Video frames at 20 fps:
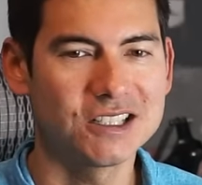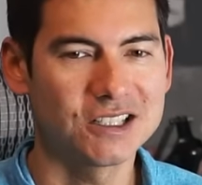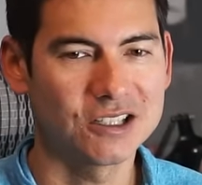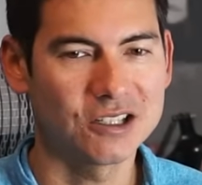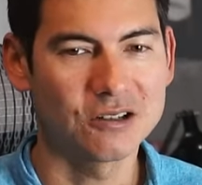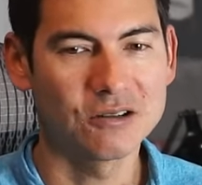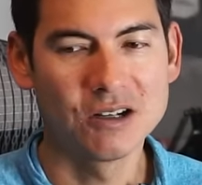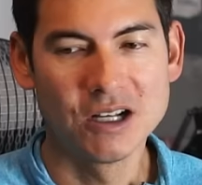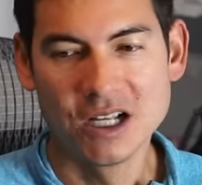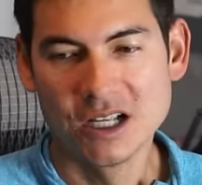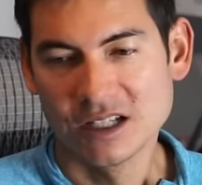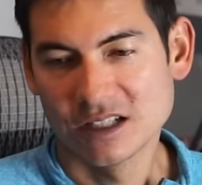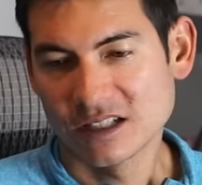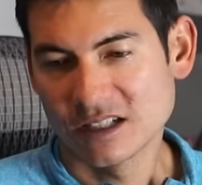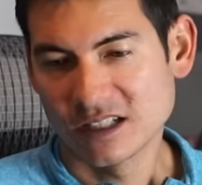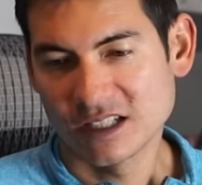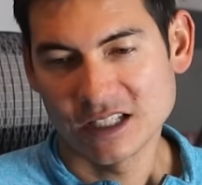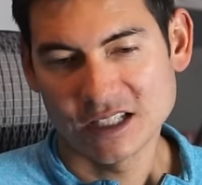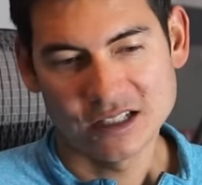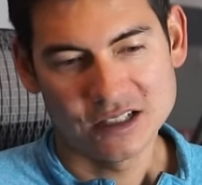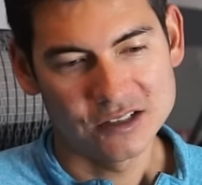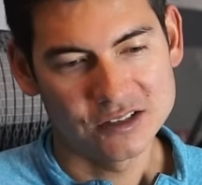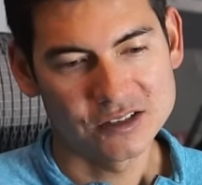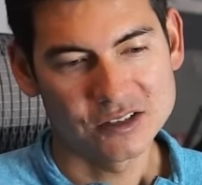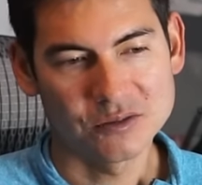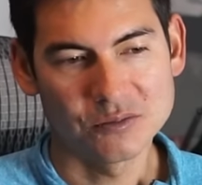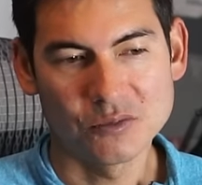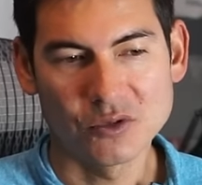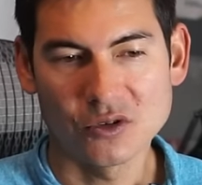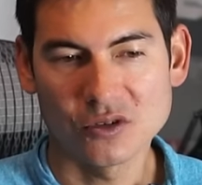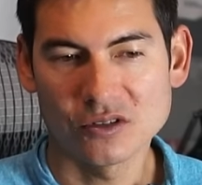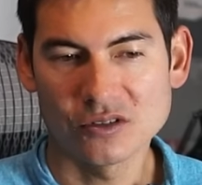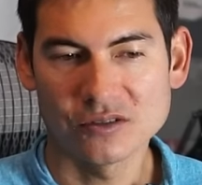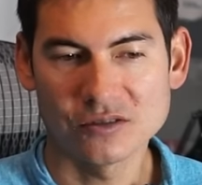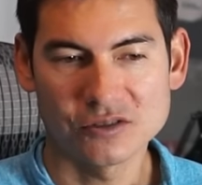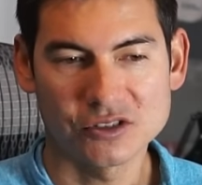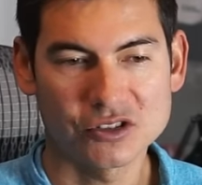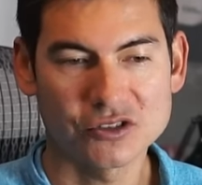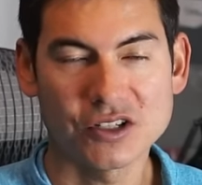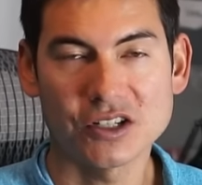You know, gonna get in some
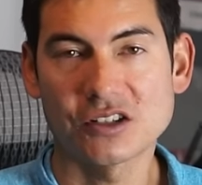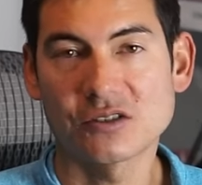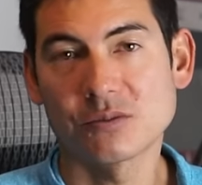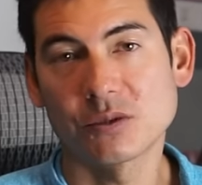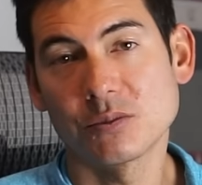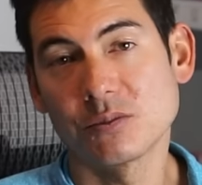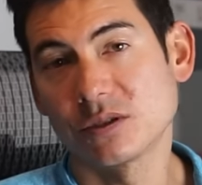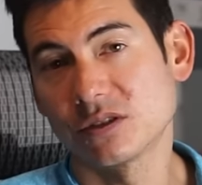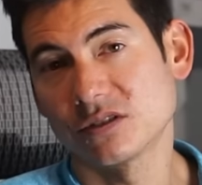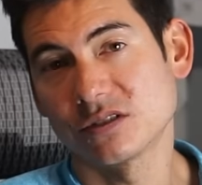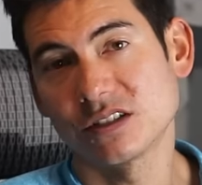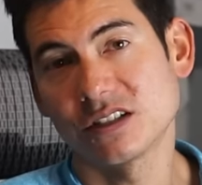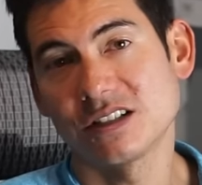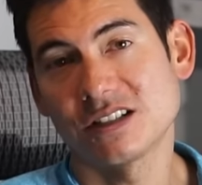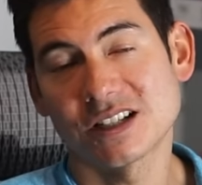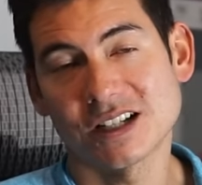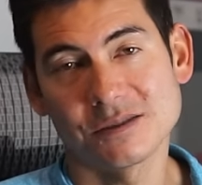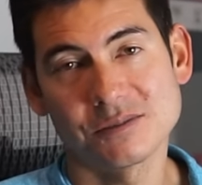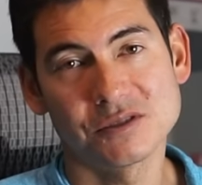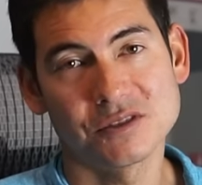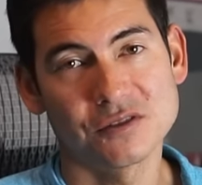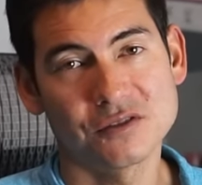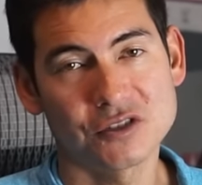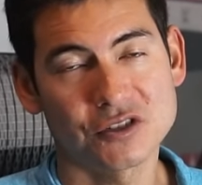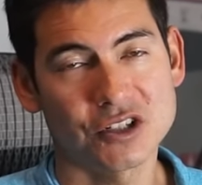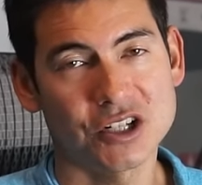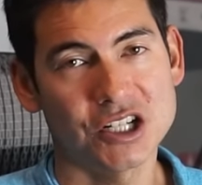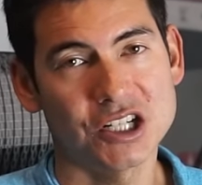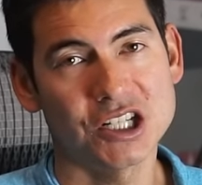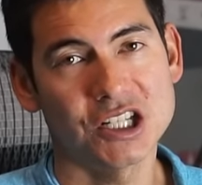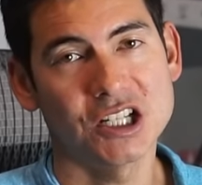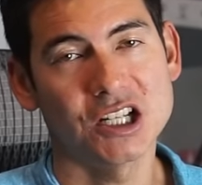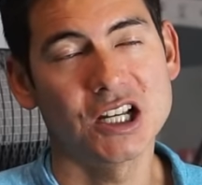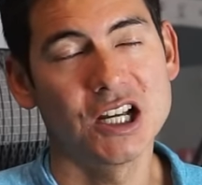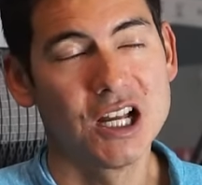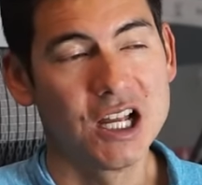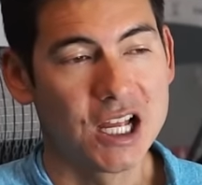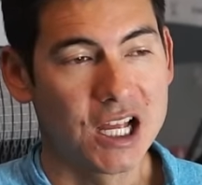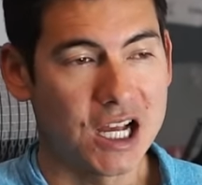more strength mobility types of training,